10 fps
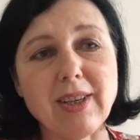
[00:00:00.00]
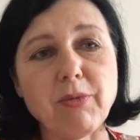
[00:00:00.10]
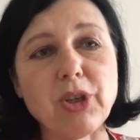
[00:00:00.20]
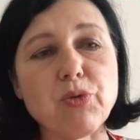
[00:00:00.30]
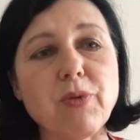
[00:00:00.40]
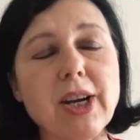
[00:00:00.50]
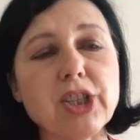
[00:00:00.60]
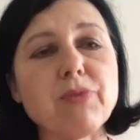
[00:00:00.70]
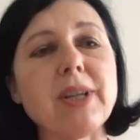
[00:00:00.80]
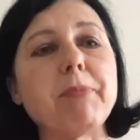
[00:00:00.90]
which
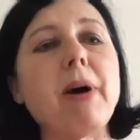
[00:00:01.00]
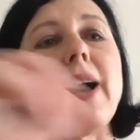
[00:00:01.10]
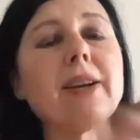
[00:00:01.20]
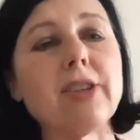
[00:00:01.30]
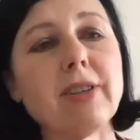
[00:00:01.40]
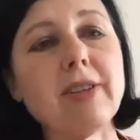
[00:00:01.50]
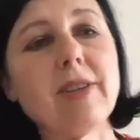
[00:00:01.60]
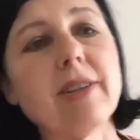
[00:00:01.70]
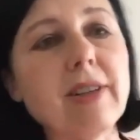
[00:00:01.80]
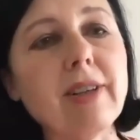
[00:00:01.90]
works when part
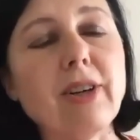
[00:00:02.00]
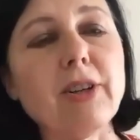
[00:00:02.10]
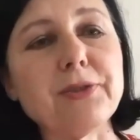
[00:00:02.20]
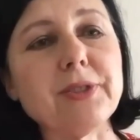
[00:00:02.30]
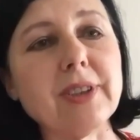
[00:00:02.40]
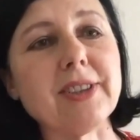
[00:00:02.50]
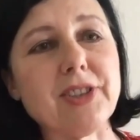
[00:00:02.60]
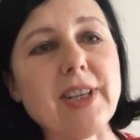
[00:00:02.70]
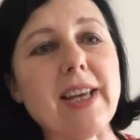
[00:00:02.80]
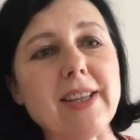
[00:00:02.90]
of the
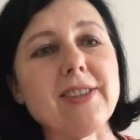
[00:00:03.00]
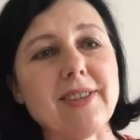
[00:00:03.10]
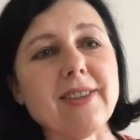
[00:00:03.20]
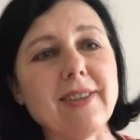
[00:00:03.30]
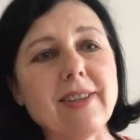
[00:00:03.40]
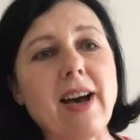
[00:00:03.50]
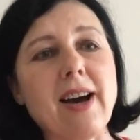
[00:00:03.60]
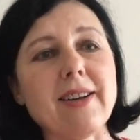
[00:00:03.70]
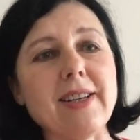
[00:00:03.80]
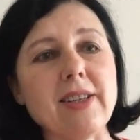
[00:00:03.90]
states
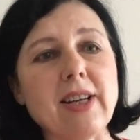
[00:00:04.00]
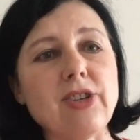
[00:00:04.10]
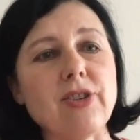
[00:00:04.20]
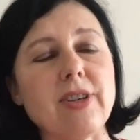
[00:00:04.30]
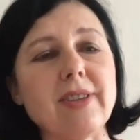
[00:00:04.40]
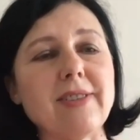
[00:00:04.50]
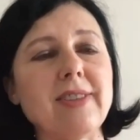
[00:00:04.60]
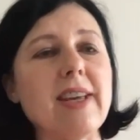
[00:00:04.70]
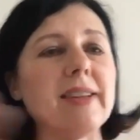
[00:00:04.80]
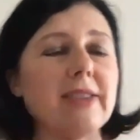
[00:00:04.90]
are endangered,
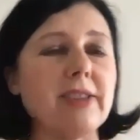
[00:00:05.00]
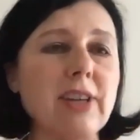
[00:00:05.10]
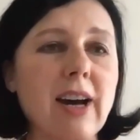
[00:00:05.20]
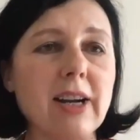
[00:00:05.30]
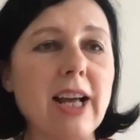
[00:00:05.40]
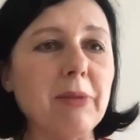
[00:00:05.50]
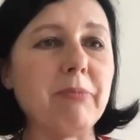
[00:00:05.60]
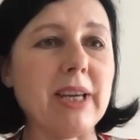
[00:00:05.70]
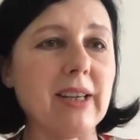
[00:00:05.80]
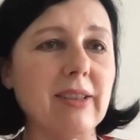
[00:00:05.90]
the others are helping.